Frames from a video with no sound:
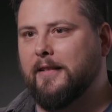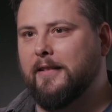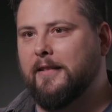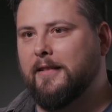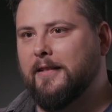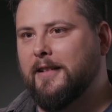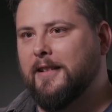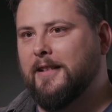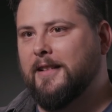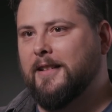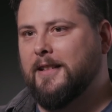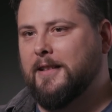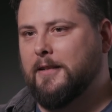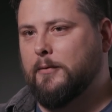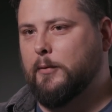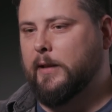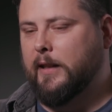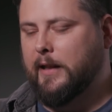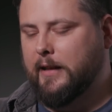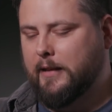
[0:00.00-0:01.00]
and
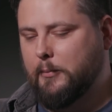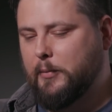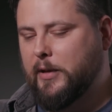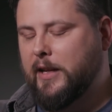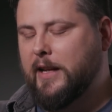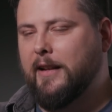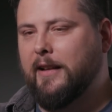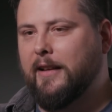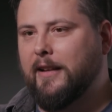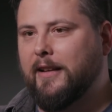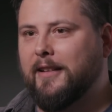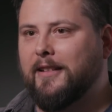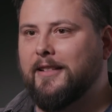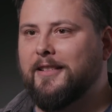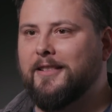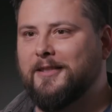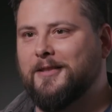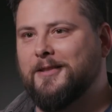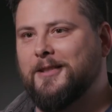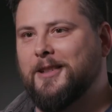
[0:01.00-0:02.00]
we like competing, and
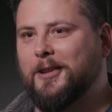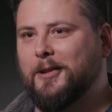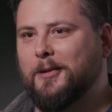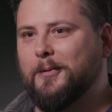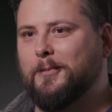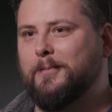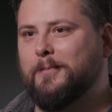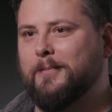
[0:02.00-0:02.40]
you know,